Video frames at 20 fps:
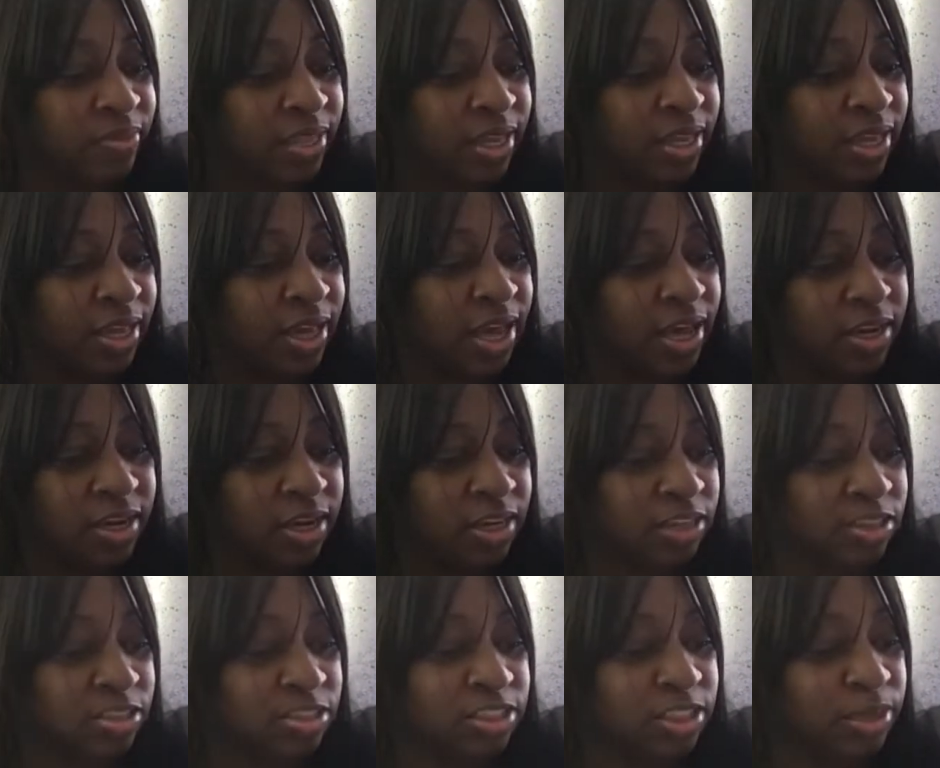They got
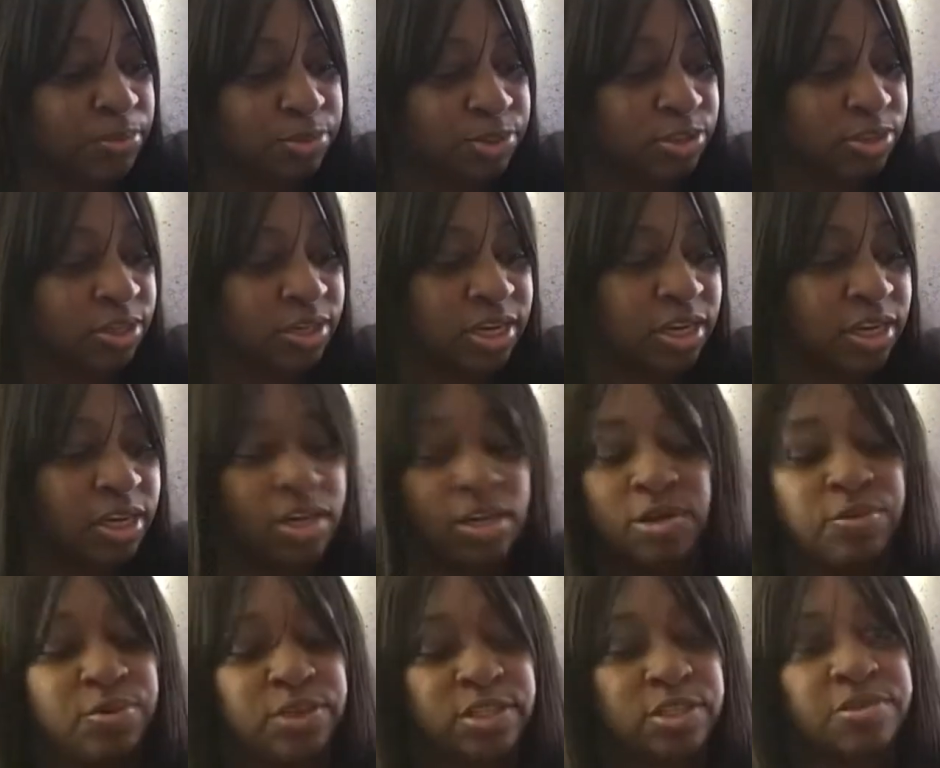color temperature,
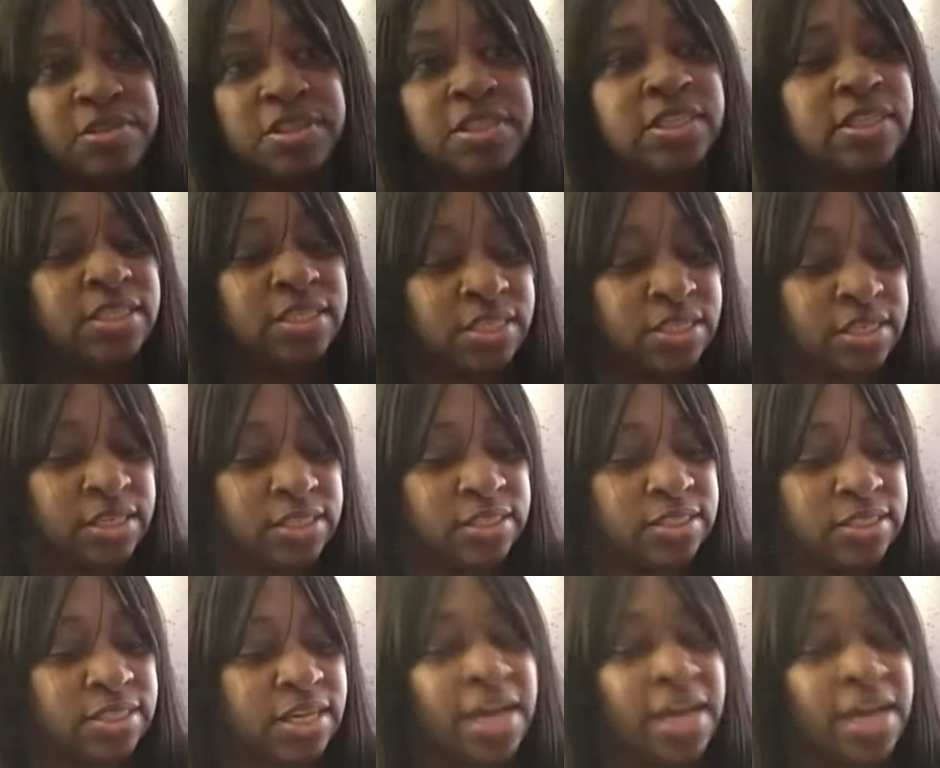color rendering index.